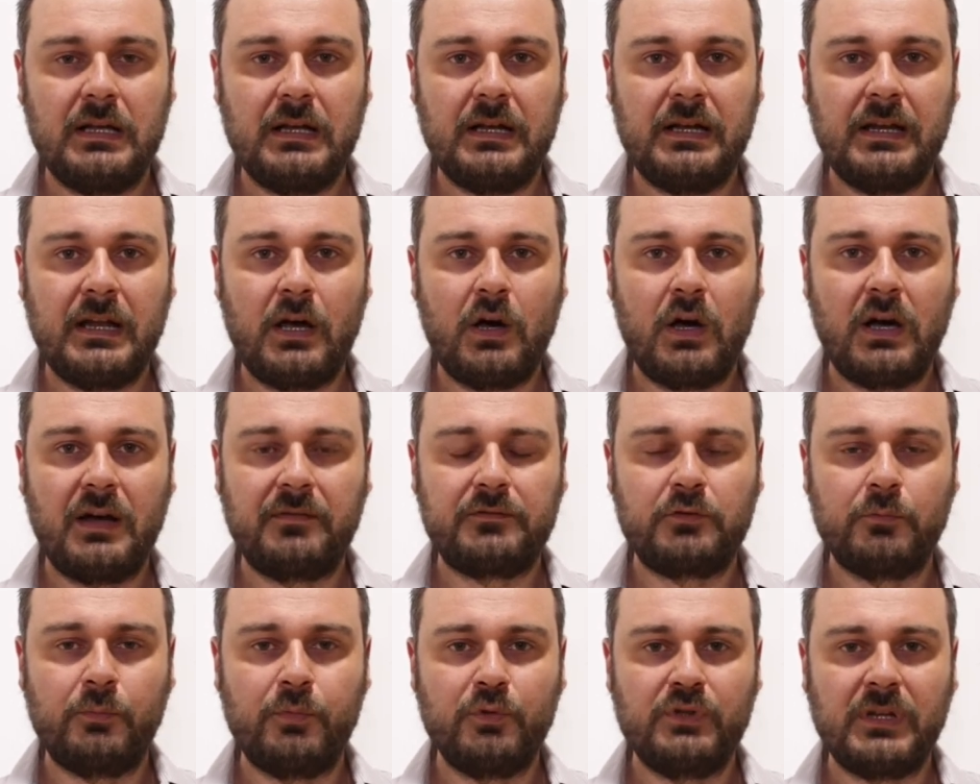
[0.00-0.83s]
And now I
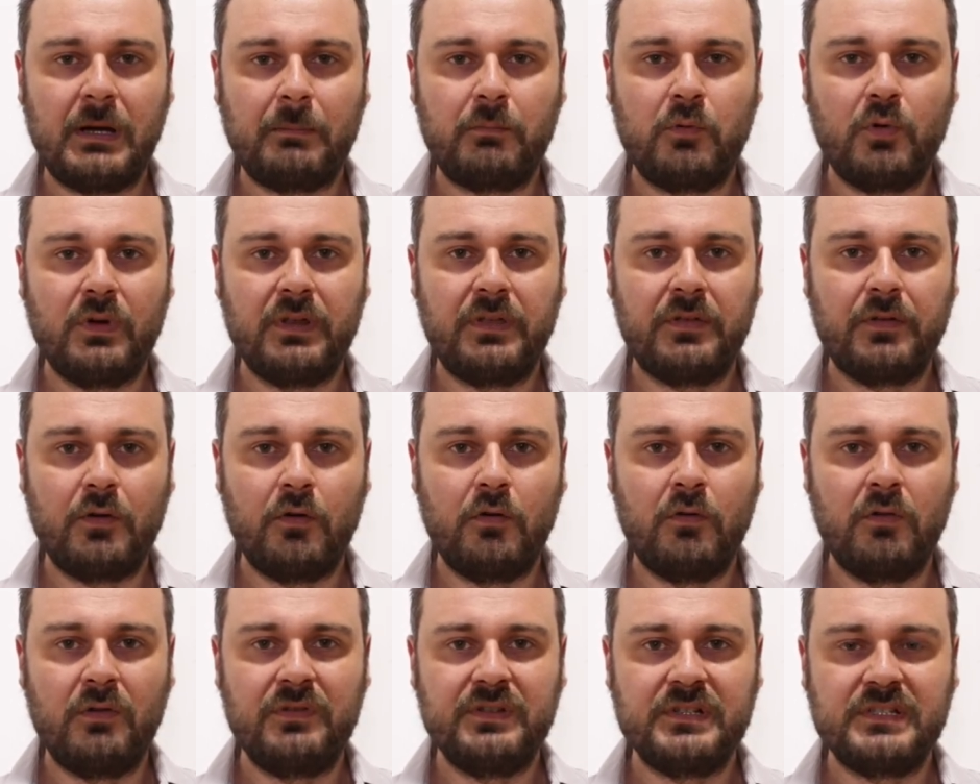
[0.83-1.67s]
have to put up with
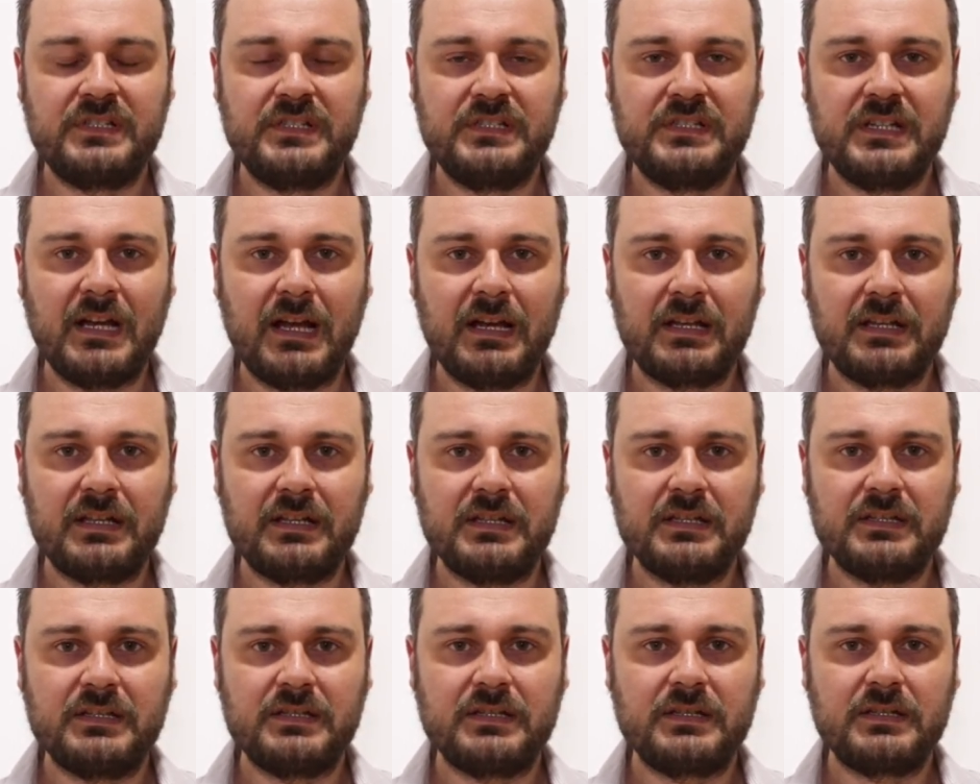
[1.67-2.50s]
all these
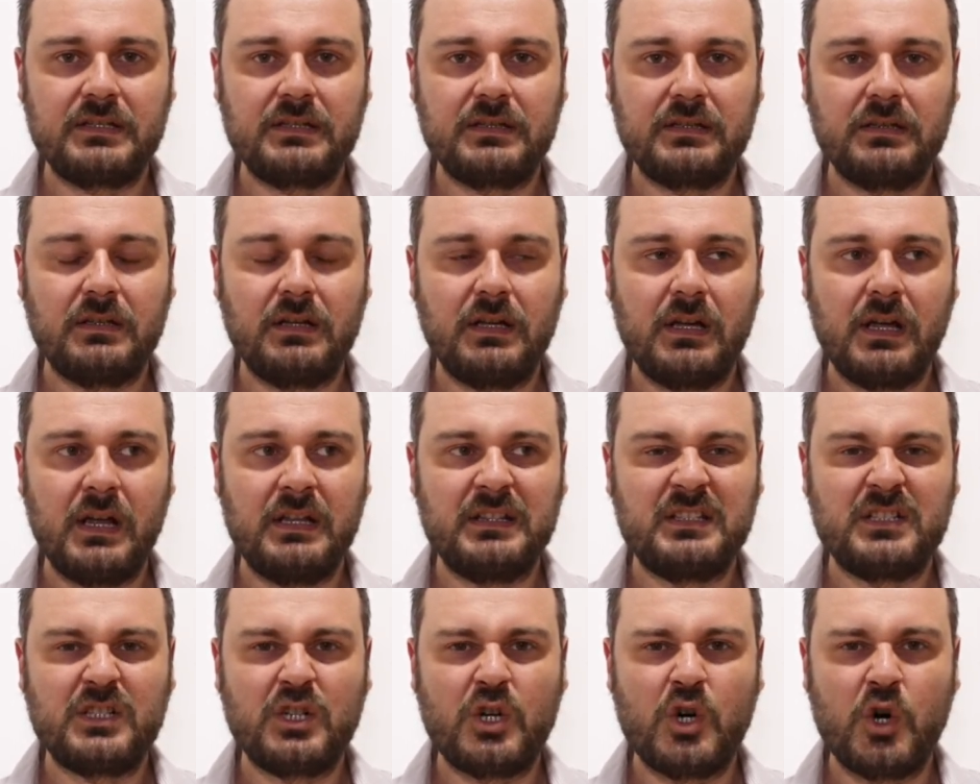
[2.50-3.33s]
junkies
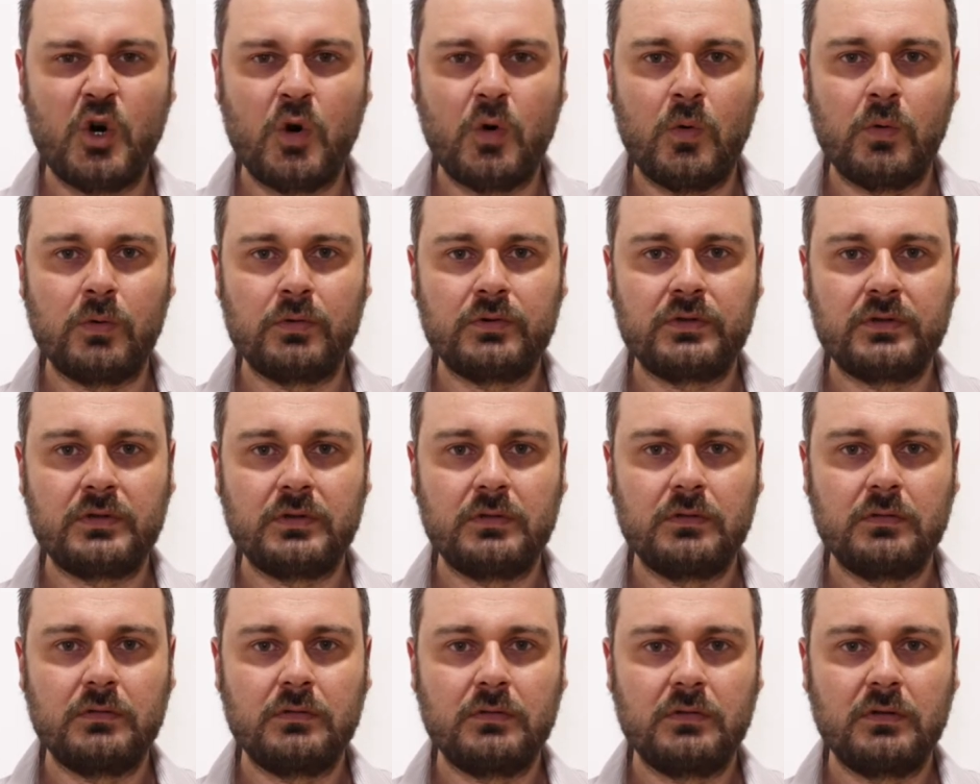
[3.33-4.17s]
and whores.